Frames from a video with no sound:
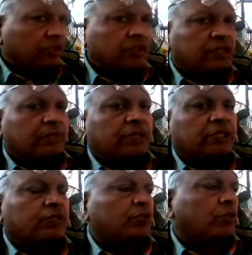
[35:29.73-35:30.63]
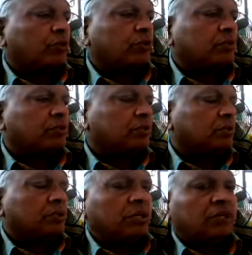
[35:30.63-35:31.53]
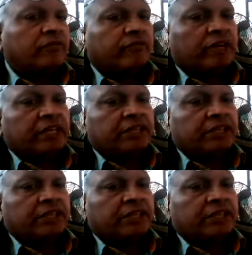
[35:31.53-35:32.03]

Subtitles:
This applies to all. And why